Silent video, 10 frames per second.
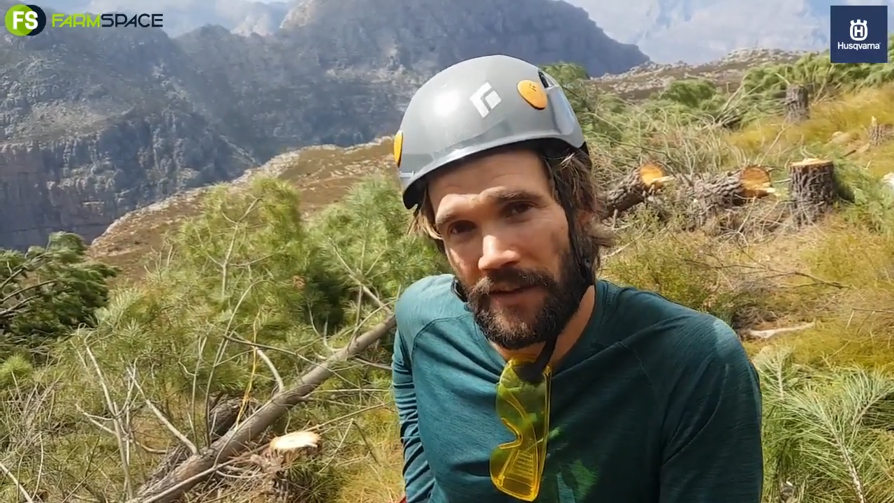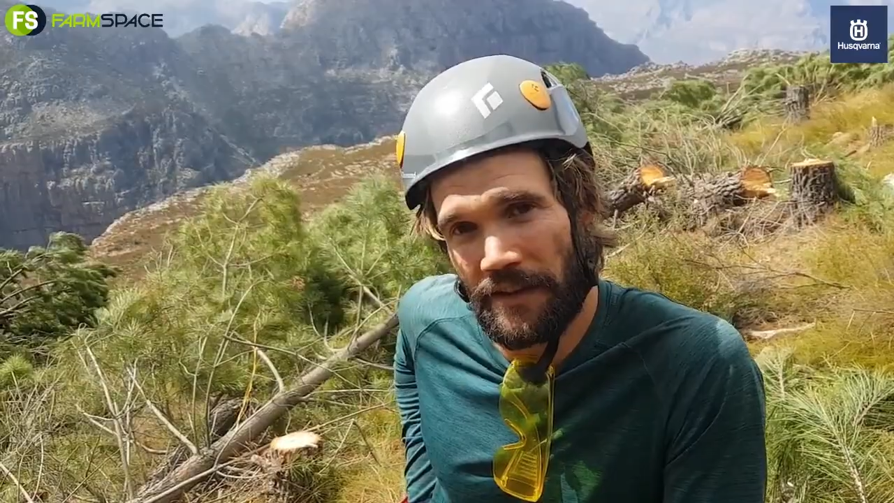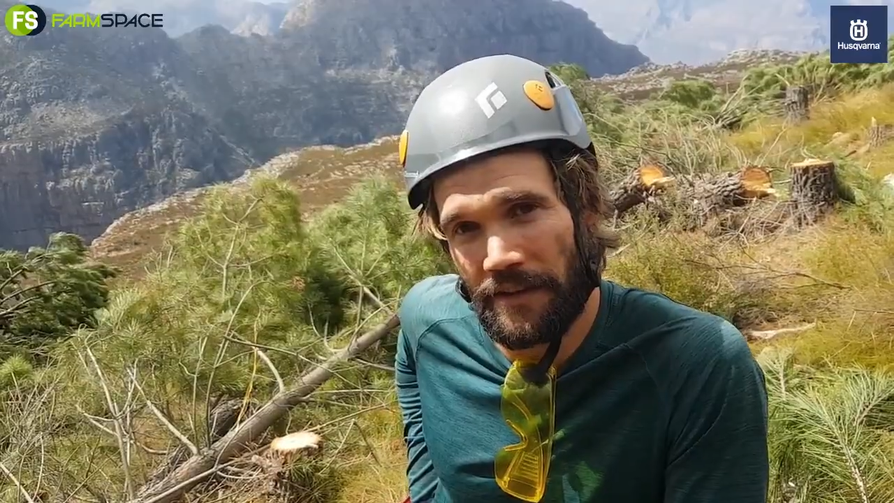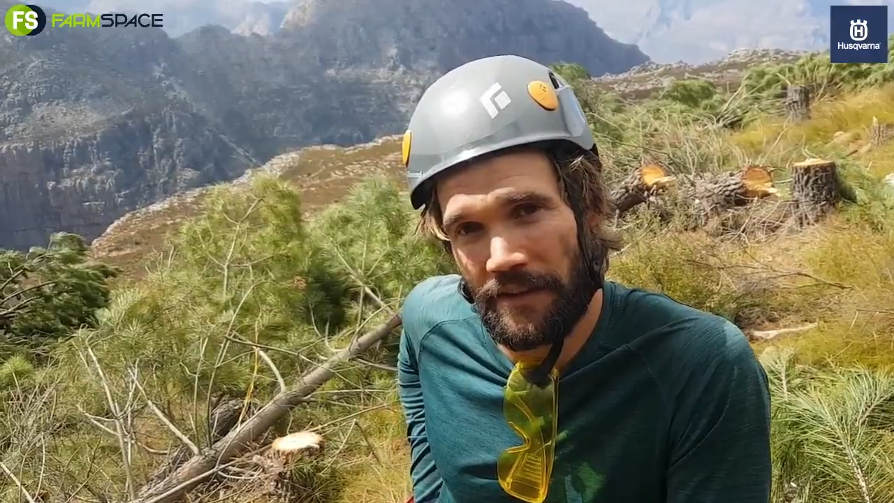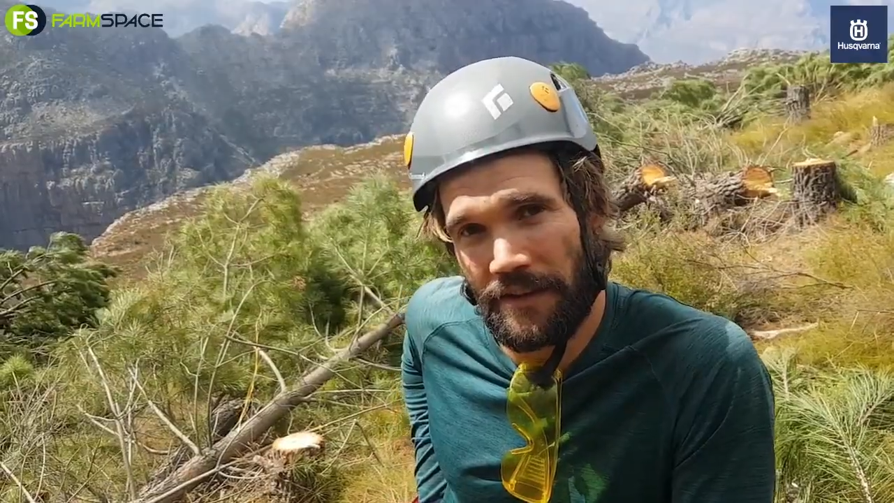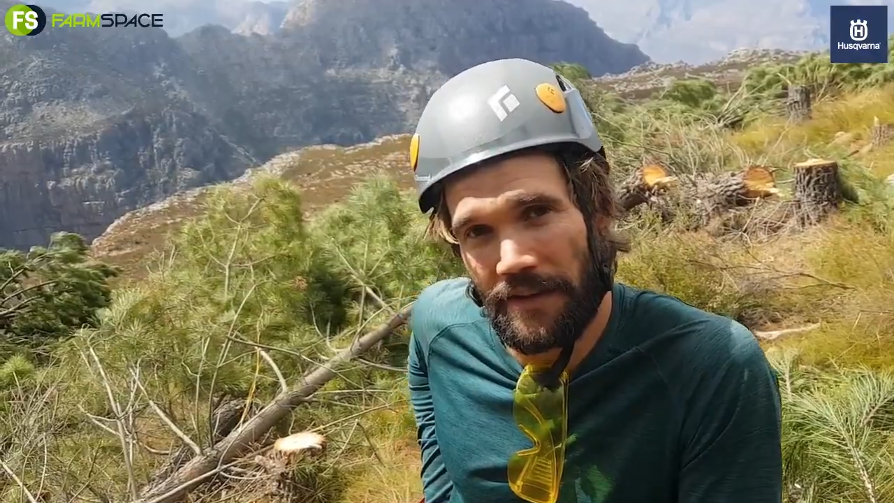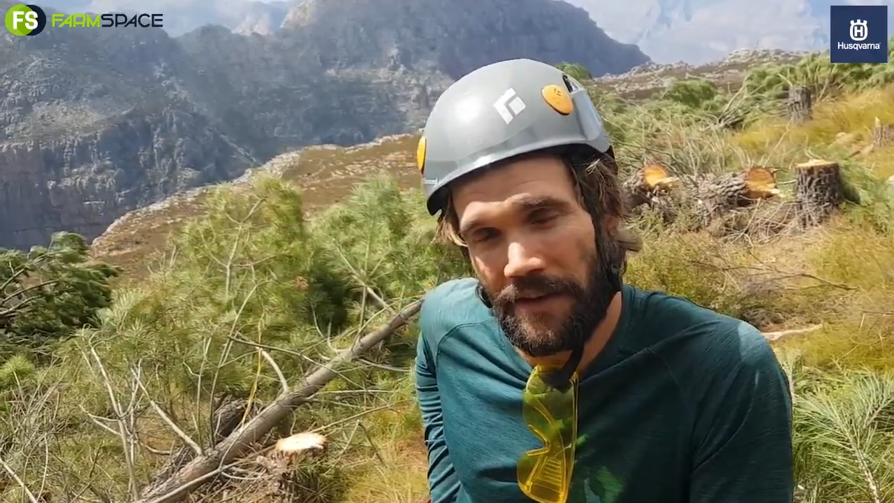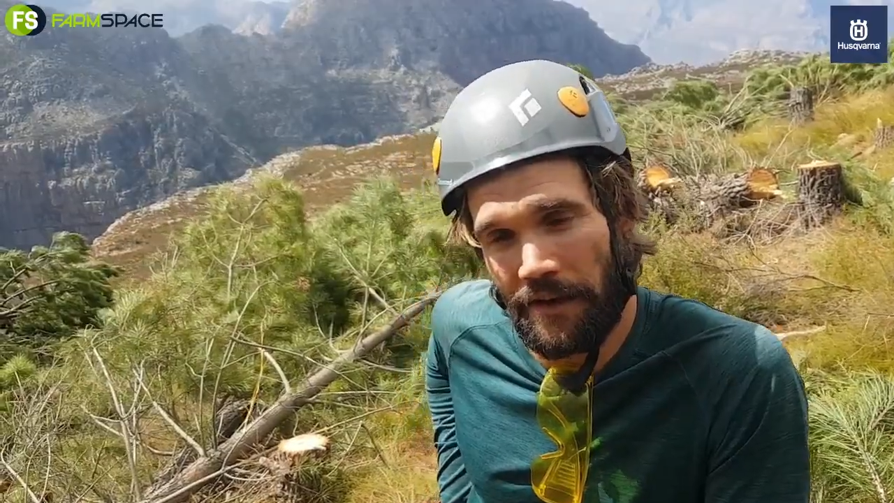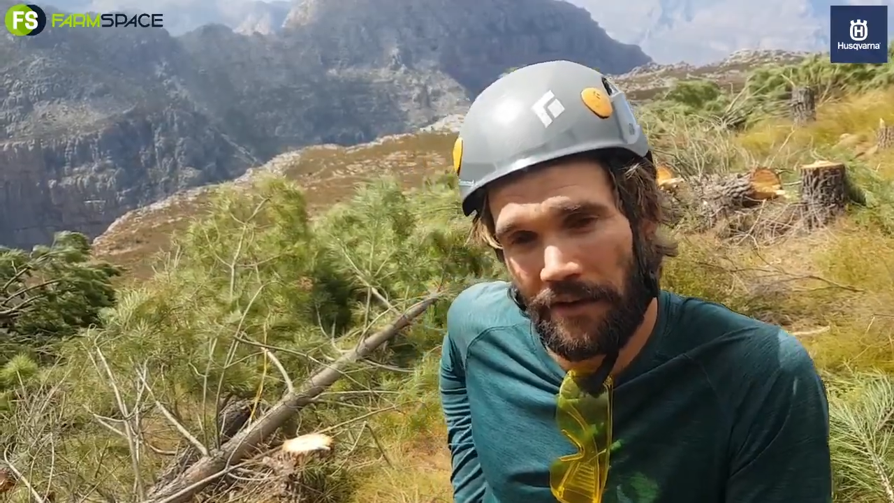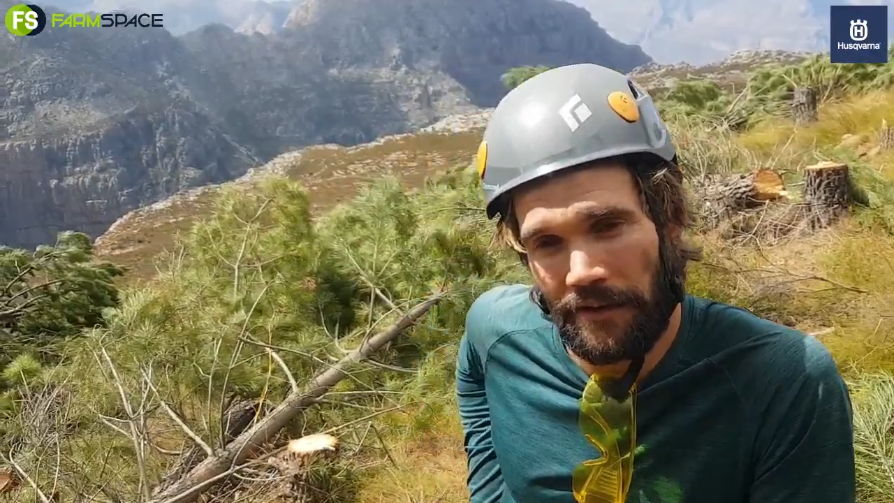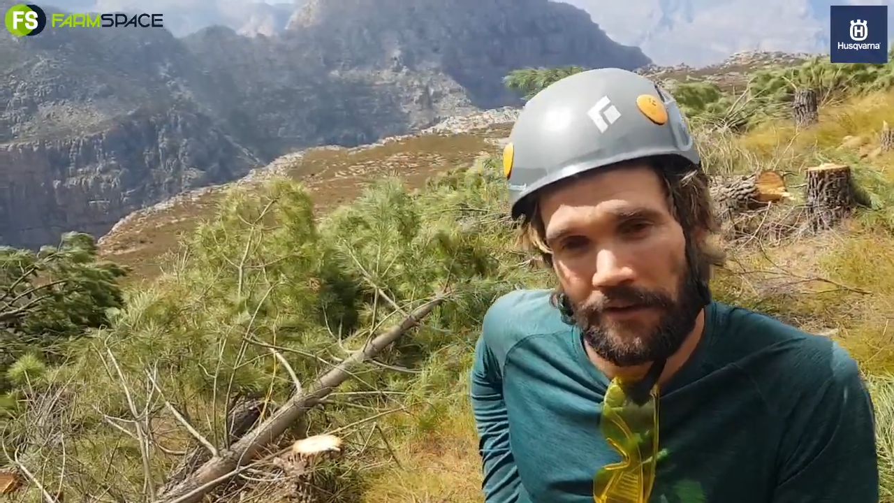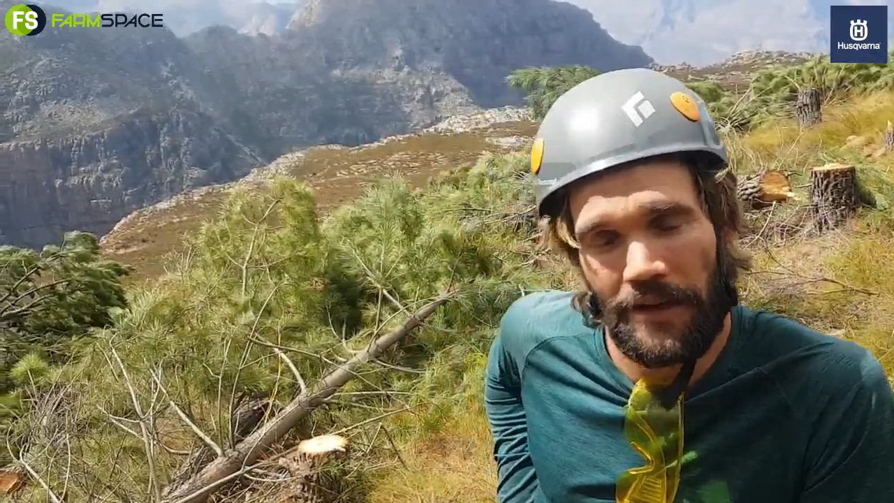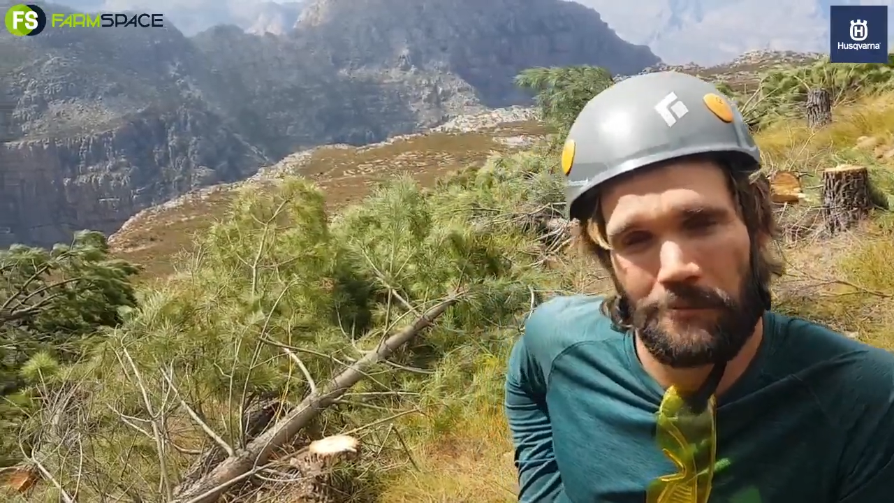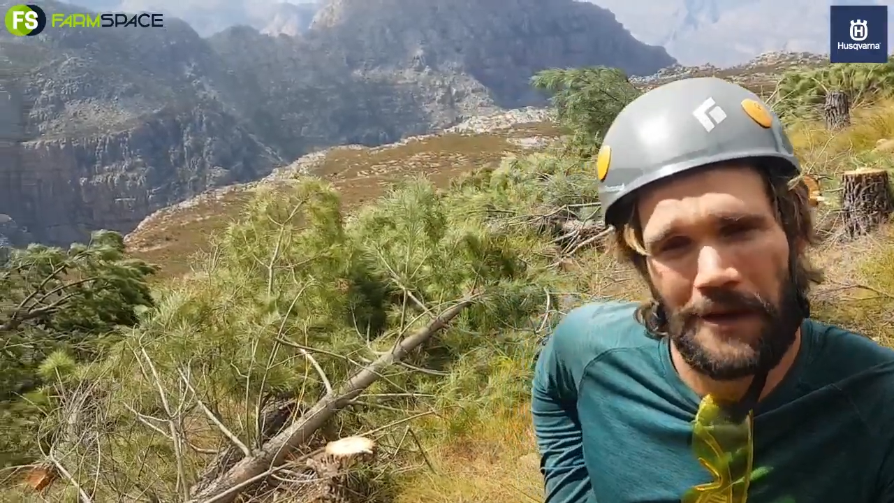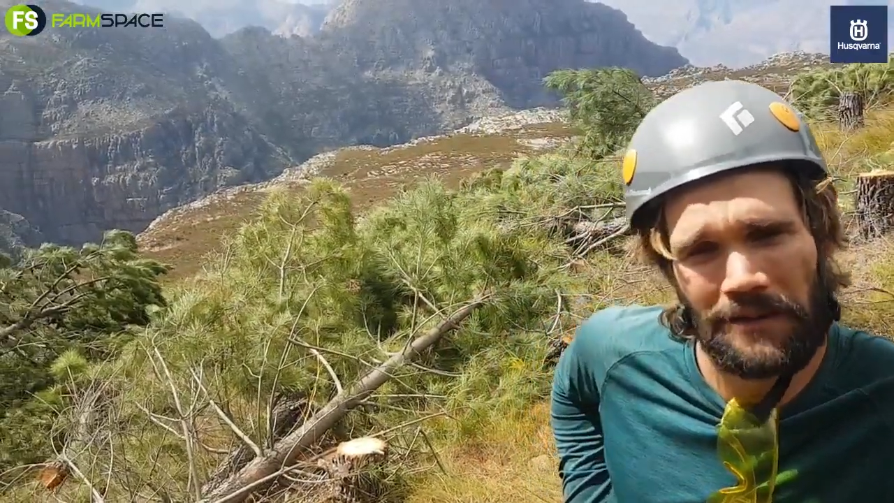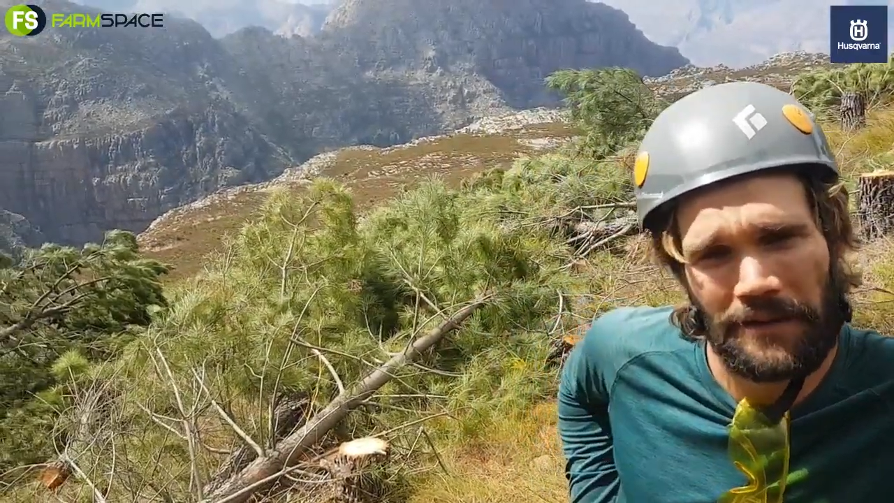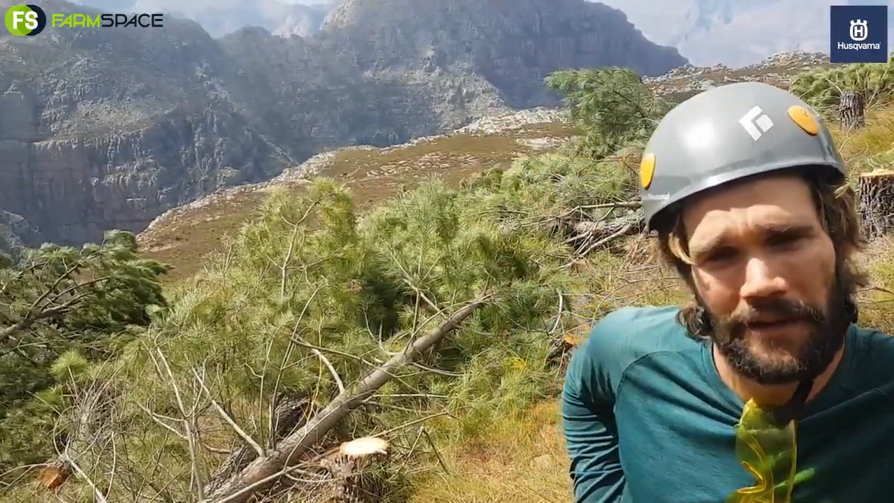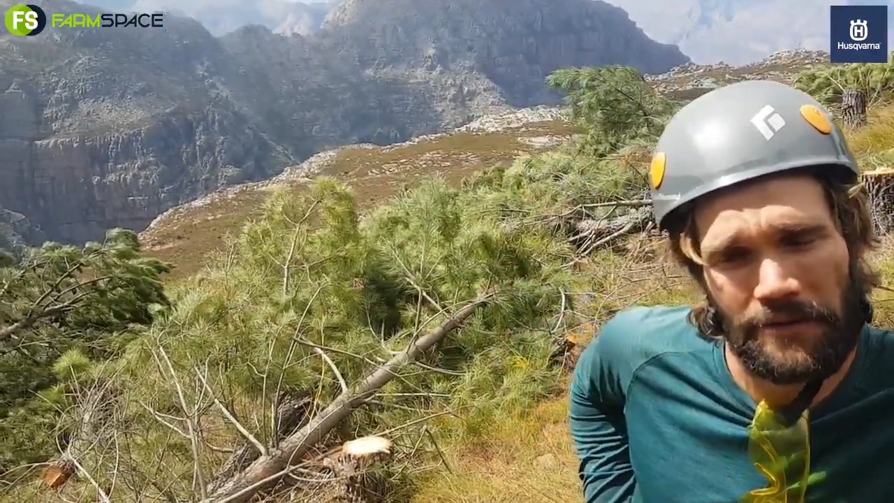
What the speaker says: in our mountain